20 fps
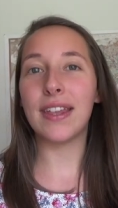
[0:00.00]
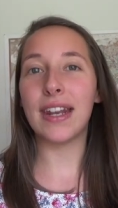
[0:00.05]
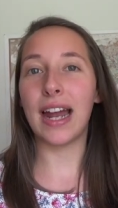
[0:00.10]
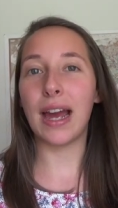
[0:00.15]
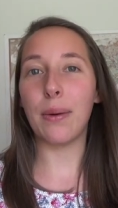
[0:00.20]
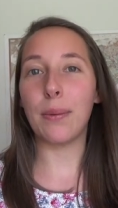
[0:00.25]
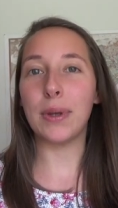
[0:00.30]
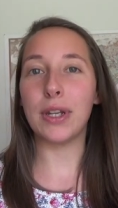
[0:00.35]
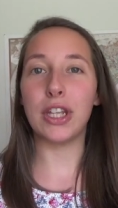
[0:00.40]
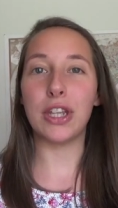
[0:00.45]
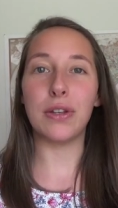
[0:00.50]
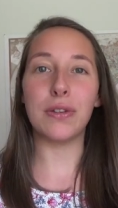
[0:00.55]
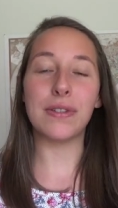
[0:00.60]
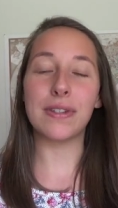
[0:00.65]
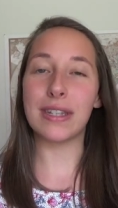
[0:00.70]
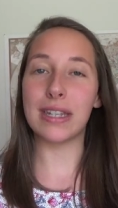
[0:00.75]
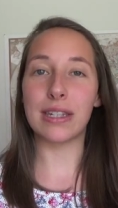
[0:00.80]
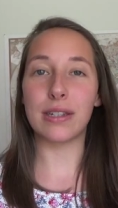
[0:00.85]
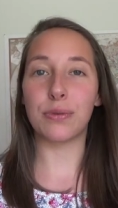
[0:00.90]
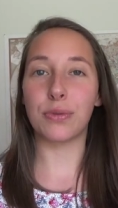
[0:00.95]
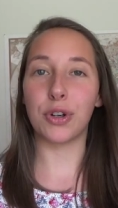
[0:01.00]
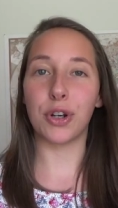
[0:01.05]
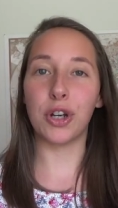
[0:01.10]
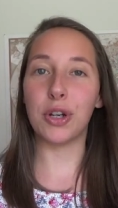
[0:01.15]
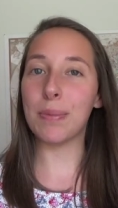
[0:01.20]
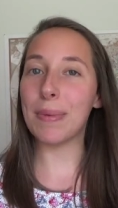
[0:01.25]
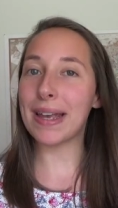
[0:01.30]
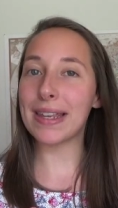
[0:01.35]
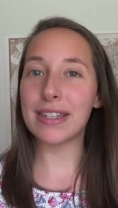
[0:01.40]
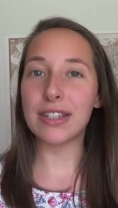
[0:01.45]
that I would use this
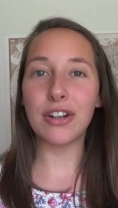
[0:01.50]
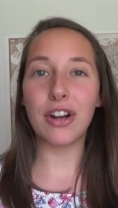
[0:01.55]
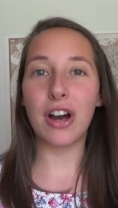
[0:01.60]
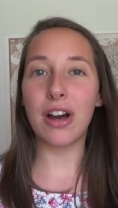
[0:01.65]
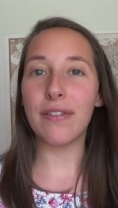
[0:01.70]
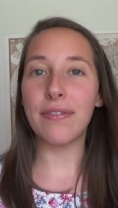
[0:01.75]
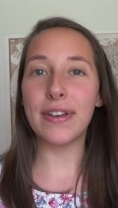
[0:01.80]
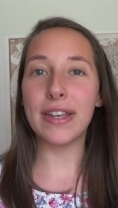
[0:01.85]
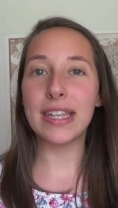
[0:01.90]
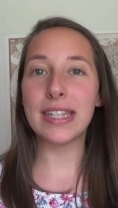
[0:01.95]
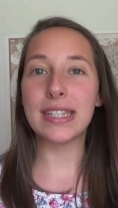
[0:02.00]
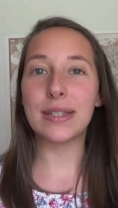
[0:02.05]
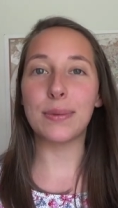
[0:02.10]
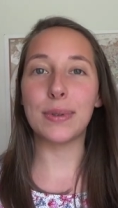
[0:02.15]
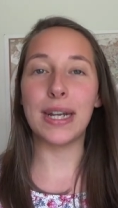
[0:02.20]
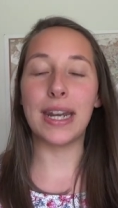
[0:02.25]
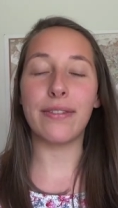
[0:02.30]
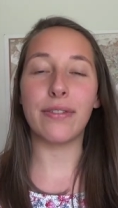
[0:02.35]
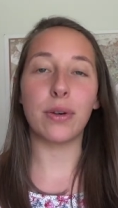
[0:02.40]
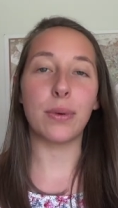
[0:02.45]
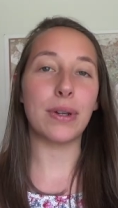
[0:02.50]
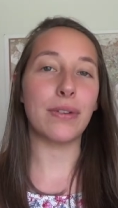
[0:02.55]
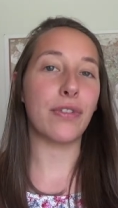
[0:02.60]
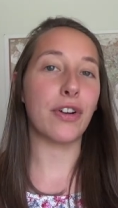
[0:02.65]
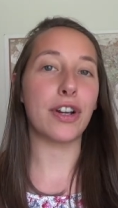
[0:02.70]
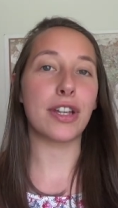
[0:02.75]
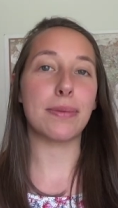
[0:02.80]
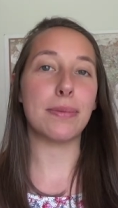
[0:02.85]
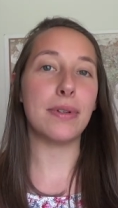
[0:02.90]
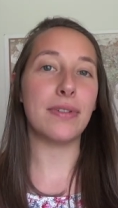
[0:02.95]
room as an office whenever we
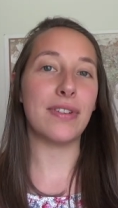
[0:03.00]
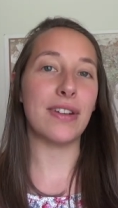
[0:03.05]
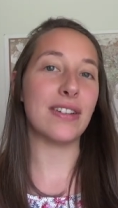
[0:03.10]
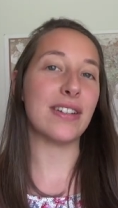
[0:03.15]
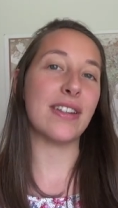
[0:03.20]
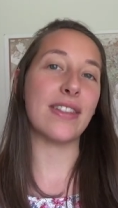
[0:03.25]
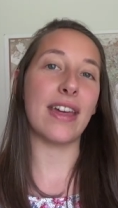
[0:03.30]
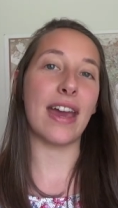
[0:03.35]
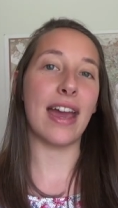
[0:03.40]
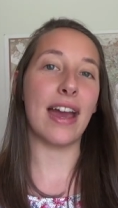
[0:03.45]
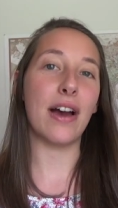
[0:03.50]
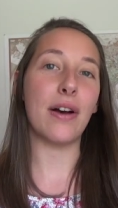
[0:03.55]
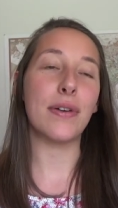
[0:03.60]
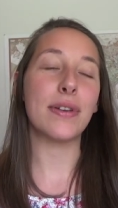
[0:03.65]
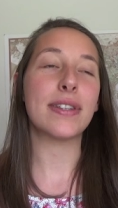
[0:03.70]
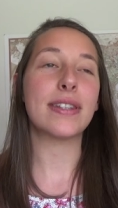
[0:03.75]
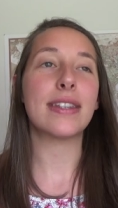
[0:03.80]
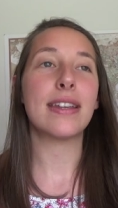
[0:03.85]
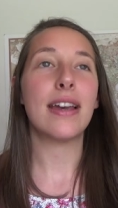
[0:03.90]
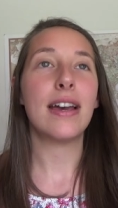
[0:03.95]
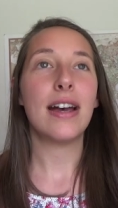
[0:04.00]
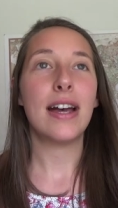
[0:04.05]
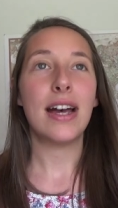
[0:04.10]
first moved into the house.